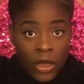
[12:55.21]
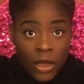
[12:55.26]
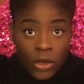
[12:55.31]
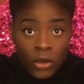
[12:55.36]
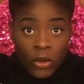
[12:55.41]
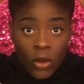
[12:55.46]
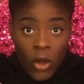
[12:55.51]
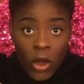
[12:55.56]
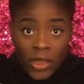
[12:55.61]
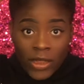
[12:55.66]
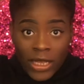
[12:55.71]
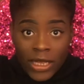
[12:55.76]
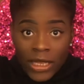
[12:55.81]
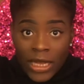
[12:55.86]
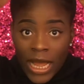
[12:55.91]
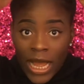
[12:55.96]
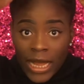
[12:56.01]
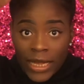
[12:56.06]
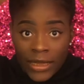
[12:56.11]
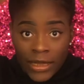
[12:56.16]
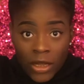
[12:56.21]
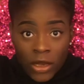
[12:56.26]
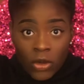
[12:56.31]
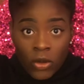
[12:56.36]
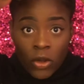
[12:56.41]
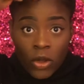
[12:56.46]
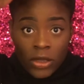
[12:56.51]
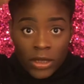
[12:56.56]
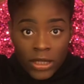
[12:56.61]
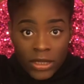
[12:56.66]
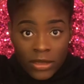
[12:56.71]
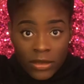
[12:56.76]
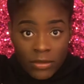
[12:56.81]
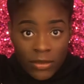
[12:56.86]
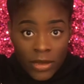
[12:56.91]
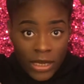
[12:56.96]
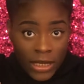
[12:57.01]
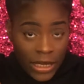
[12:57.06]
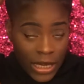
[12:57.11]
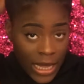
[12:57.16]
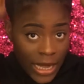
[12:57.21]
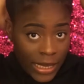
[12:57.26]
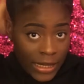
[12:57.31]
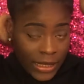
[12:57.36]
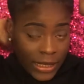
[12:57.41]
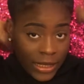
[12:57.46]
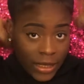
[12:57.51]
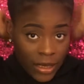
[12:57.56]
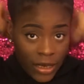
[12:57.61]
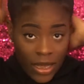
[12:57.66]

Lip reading: along the line, along this midline.